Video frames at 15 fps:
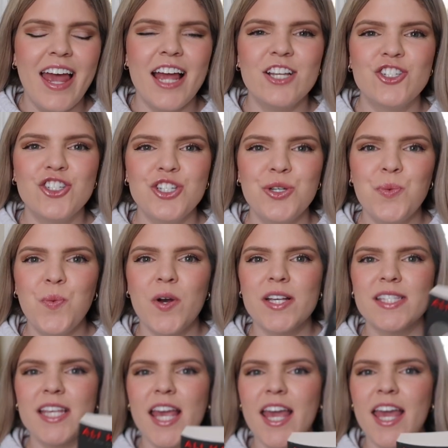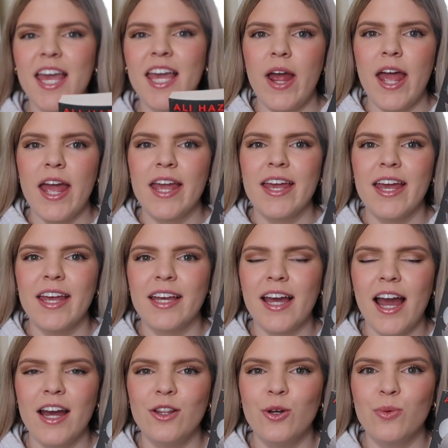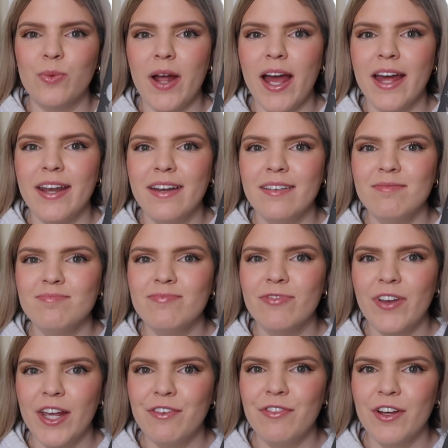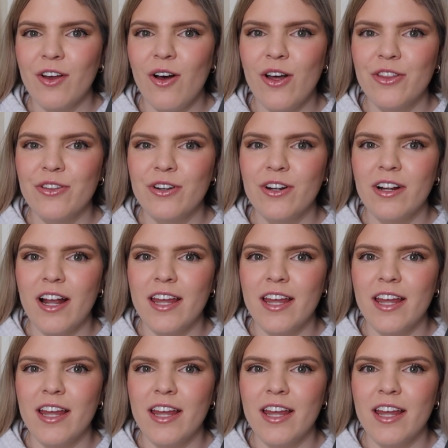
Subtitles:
and she was a Rey and Kylo Ren fanfic author,